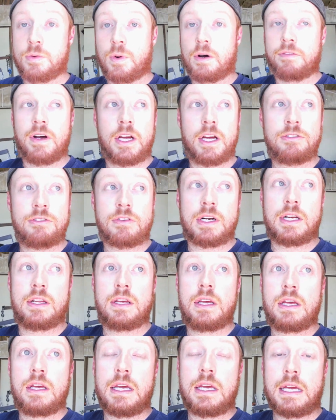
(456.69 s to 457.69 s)
1200,
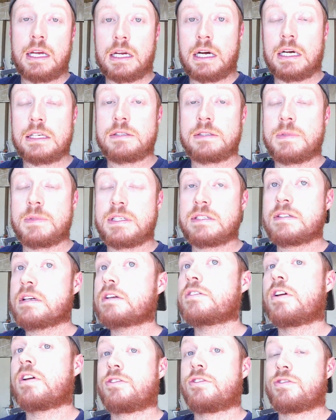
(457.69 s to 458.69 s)
it cost me
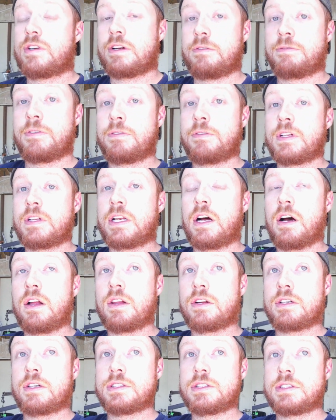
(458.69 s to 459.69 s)
$650.
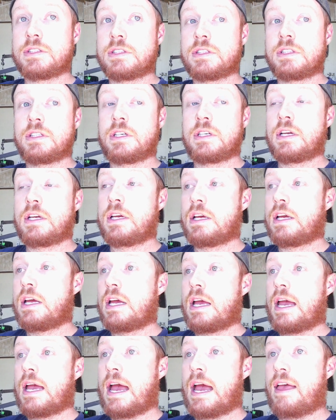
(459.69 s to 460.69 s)

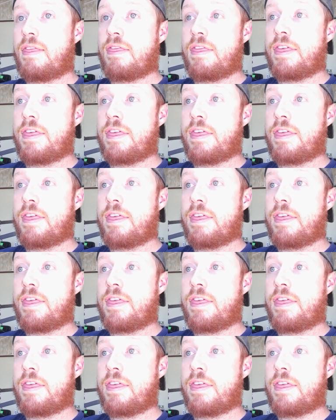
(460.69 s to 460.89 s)
And